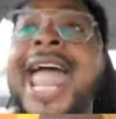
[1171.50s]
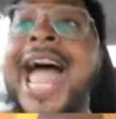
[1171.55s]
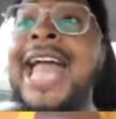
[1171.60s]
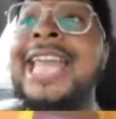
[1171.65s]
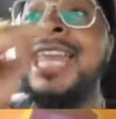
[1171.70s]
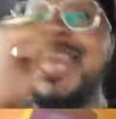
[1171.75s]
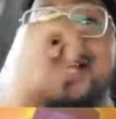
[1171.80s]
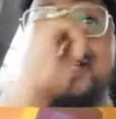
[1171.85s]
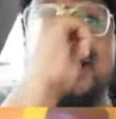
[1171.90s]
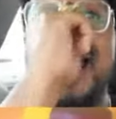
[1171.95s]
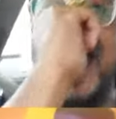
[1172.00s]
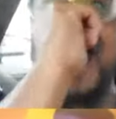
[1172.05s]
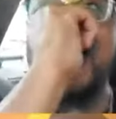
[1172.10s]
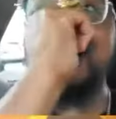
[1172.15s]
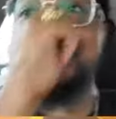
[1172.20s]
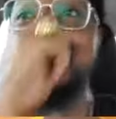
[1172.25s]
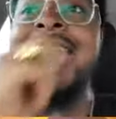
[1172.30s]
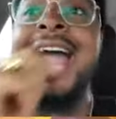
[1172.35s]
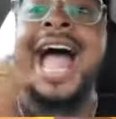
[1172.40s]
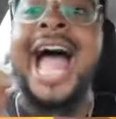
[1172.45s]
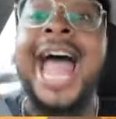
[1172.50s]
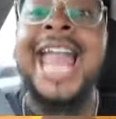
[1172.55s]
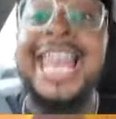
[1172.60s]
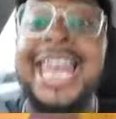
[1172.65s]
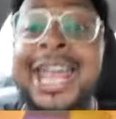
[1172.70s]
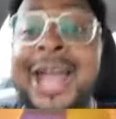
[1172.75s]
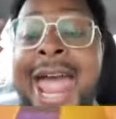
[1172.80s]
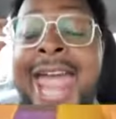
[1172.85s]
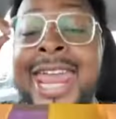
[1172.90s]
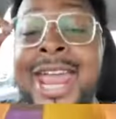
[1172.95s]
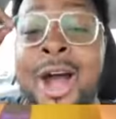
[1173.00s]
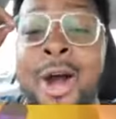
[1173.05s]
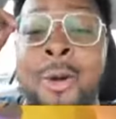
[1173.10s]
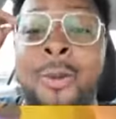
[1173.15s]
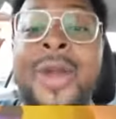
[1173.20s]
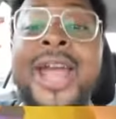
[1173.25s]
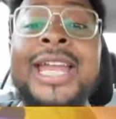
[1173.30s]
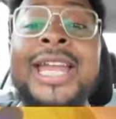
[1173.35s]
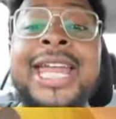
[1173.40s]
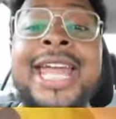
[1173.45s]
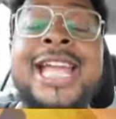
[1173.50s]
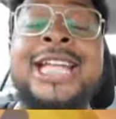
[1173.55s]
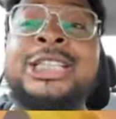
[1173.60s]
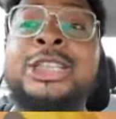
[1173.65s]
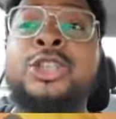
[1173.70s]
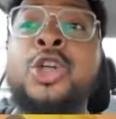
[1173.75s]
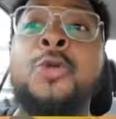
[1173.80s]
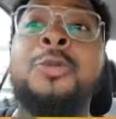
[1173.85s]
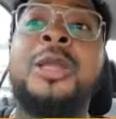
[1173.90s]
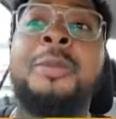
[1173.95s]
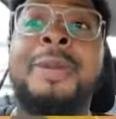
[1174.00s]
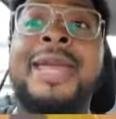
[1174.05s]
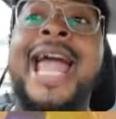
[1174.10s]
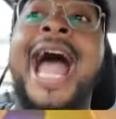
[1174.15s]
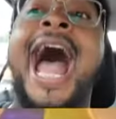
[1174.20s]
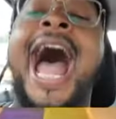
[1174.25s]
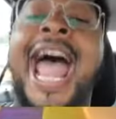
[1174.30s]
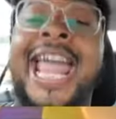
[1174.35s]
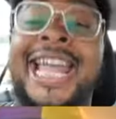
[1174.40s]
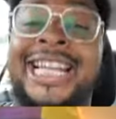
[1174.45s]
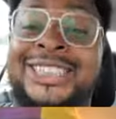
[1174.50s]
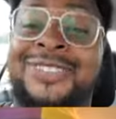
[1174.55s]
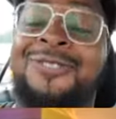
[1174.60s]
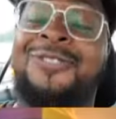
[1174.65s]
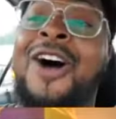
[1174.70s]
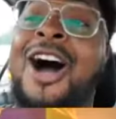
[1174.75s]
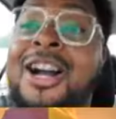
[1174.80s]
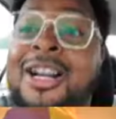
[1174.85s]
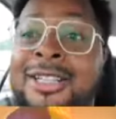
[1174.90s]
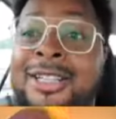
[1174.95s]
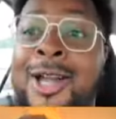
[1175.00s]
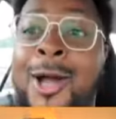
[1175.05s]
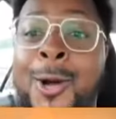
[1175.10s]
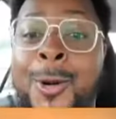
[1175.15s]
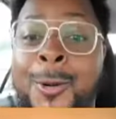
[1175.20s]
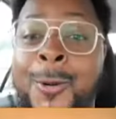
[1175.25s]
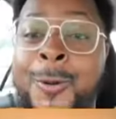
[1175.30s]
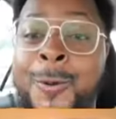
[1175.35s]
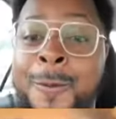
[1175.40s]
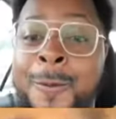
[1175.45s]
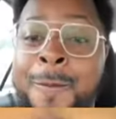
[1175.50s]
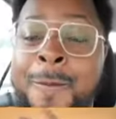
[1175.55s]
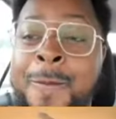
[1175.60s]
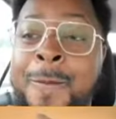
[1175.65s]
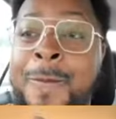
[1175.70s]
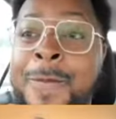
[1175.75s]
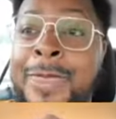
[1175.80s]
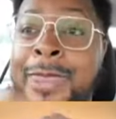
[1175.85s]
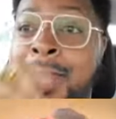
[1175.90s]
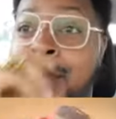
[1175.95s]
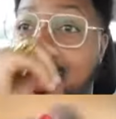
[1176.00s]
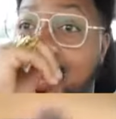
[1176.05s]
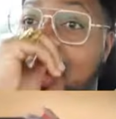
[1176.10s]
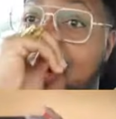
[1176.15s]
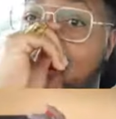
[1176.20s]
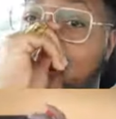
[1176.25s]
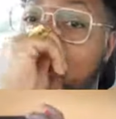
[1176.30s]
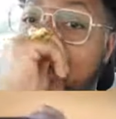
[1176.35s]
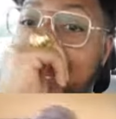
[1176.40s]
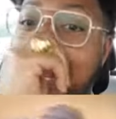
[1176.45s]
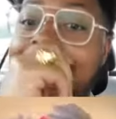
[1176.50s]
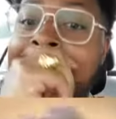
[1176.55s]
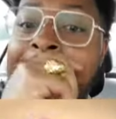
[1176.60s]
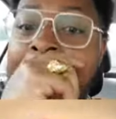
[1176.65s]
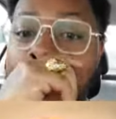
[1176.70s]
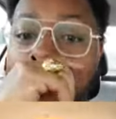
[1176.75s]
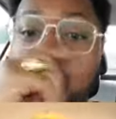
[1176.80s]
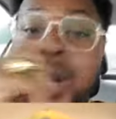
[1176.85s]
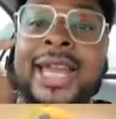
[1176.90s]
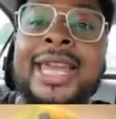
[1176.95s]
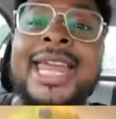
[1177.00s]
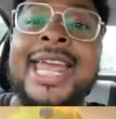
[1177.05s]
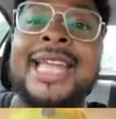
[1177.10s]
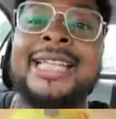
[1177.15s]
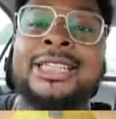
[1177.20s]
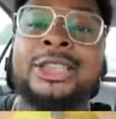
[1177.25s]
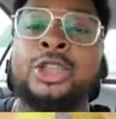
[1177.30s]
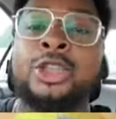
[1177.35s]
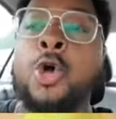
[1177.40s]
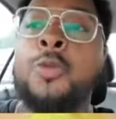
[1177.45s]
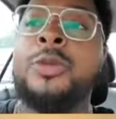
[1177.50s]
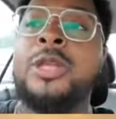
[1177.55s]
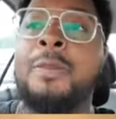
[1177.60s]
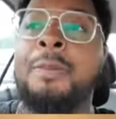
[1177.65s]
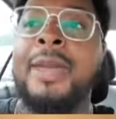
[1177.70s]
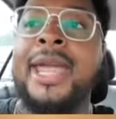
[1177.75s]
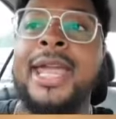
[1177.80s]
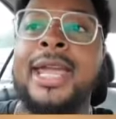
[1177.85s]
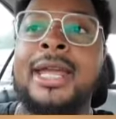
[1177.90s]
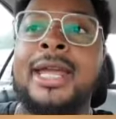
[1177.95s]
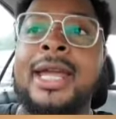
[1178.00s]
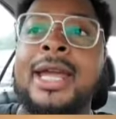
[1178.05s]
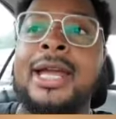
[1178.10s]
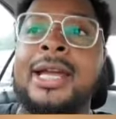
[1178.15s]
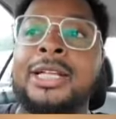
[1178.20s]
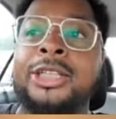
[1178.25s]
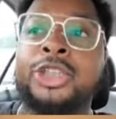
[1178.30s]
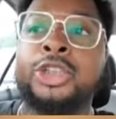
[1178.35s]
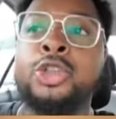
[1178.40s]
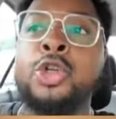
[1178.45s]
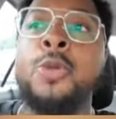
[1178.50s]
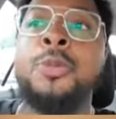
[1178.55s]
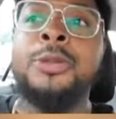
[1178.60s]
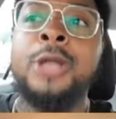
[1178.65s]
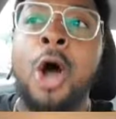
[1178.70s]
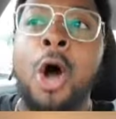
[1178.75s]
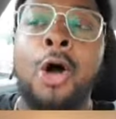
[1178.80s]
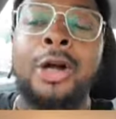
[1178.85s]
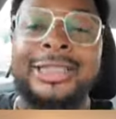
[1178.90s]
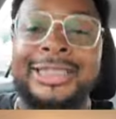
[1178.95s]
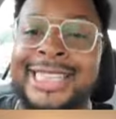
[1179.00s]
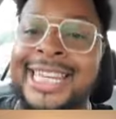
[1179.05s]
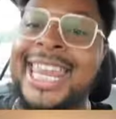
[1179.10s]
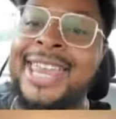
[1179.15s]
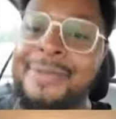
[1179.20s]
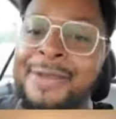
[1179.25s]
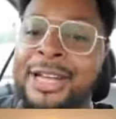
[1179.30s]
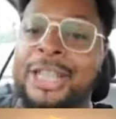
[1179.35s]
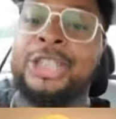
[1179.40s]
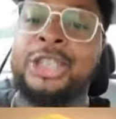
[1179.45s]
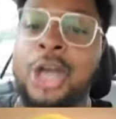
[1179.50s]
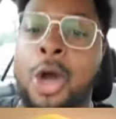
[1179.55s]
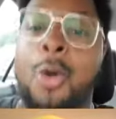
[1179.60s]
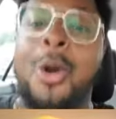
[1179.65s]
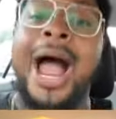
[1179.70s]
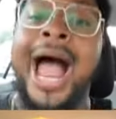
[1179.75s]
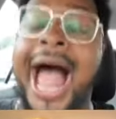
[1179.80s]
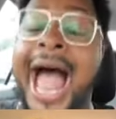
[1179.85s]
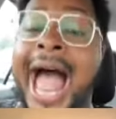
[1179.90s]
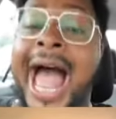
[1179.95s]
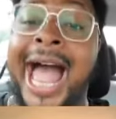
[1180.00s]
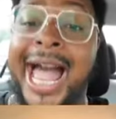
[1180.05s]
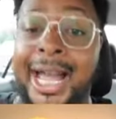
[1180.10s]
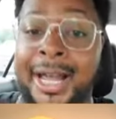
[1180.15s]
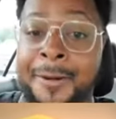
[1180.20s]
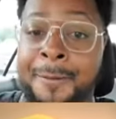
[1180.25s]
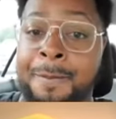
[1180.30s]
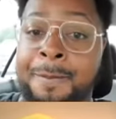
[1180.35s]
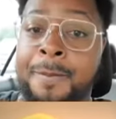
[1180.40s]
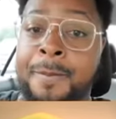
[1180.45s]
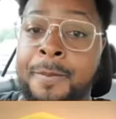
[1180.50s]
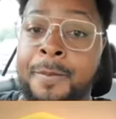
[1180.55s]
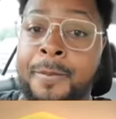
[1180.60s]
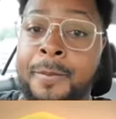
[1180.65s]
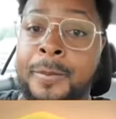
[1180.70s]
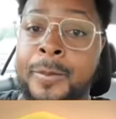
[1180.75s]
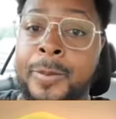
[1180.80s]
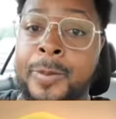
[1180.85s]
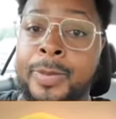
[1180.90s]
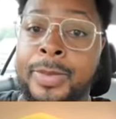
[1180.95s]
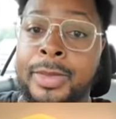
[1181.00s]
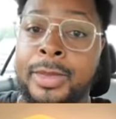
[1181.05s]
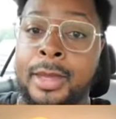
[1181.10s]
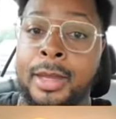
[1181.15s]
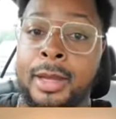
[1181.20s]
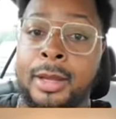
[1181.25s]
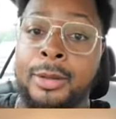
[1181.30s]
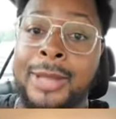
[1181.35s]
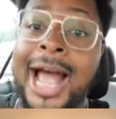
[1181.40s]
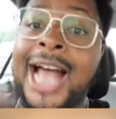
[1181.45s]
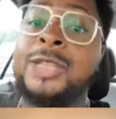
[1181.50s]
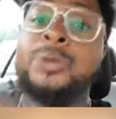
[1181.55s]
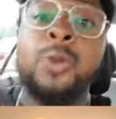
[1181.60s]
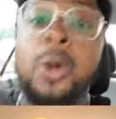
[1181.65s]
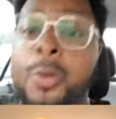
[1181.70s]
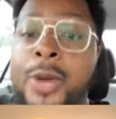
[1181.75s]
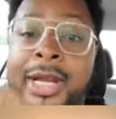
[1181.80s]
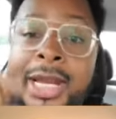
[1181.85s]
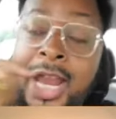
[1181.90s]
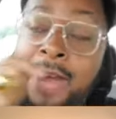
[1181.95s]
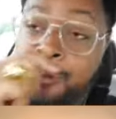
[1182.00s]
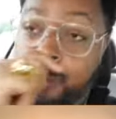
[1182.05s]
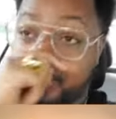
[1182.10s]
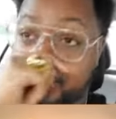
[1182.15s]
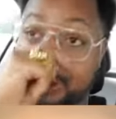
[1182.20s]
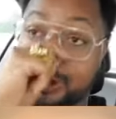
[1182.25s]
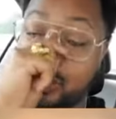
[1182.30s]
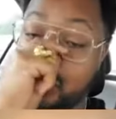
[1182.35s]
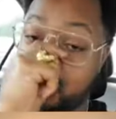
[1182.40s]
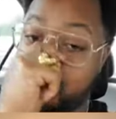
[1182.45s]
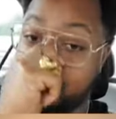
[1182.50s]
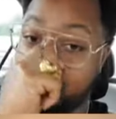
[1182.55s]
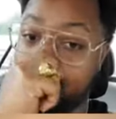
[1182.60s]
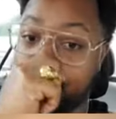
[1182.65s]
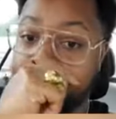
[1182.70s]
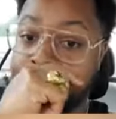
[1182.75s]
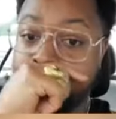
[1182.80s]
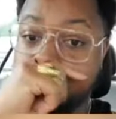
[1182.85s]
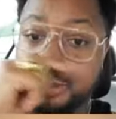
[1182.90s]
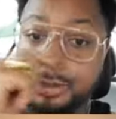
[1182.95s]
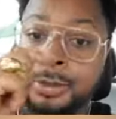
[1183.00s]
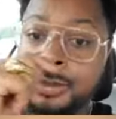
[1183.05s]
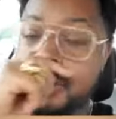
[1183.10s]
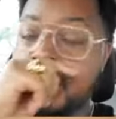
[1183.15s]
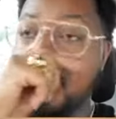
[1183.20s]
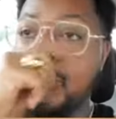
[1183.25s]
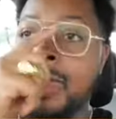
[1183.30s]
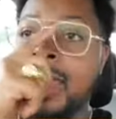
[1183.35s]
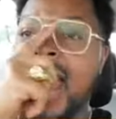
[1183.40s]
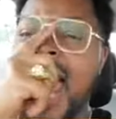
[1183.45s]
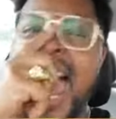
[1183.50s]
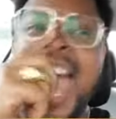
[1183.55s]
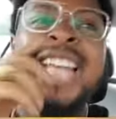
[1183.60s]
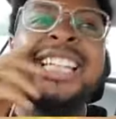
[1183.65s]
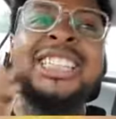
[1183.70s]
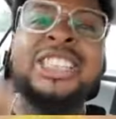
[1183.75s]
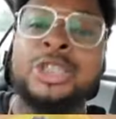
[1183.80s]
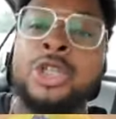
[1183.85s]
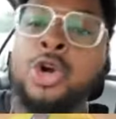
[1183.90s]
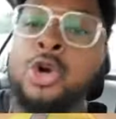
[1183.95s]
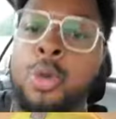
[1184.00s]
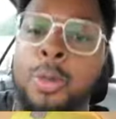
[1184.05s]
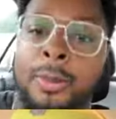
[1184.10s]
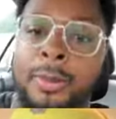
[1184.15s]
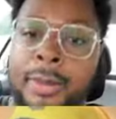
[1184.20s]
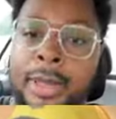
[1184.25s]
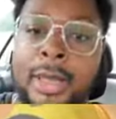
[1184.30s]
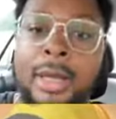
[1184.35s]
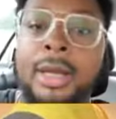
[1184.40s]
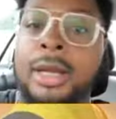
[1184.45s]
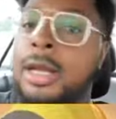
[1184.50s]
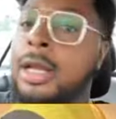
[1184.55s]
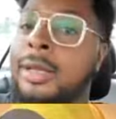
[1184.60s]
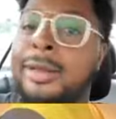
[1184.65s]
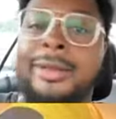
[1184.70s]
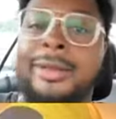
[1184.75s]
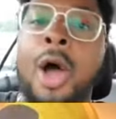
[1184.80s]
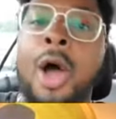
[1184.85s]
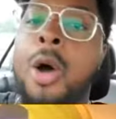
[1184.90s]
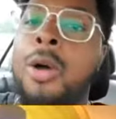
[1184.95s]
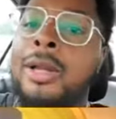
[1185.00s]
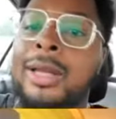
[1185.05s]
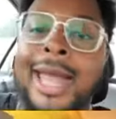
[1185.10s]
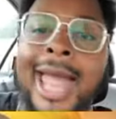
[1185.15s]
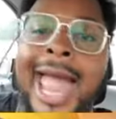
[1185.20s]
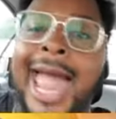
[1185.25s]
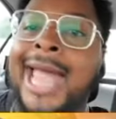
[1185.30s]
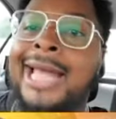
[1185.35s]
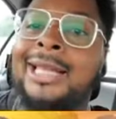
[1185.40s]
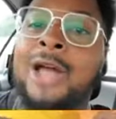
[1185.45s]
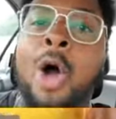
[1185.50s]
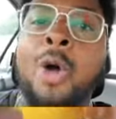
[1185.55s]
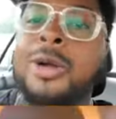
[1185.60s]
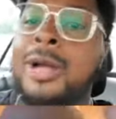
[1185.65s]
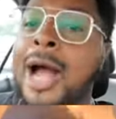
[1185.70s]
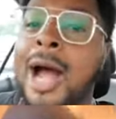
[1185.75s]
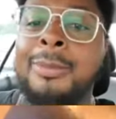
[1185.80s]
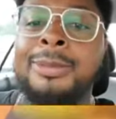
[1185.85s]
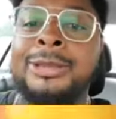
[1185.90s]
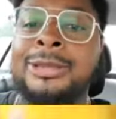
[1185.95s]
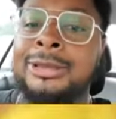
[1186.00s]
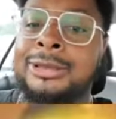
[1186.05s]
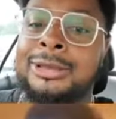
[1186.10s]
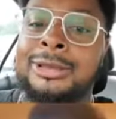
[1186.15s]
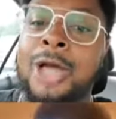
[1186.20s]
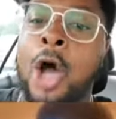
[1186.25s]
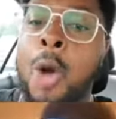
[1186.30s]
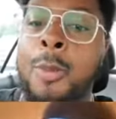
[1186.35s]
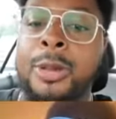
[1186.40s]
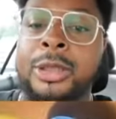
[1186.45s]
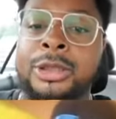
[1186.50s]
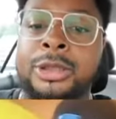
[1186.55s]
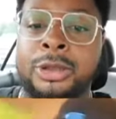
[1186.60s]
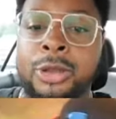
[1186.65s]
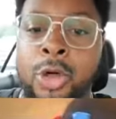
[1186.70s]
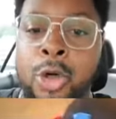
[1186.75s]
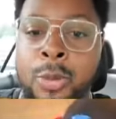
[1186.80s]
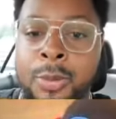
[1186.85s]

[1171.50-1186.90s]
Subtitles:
Hey, we need Snoop to be high as fuck though. we need Snoop to be Snoop Dogg TV show high. That's what we need from Snoop. Hey Snoop, don't come sober, Snoop.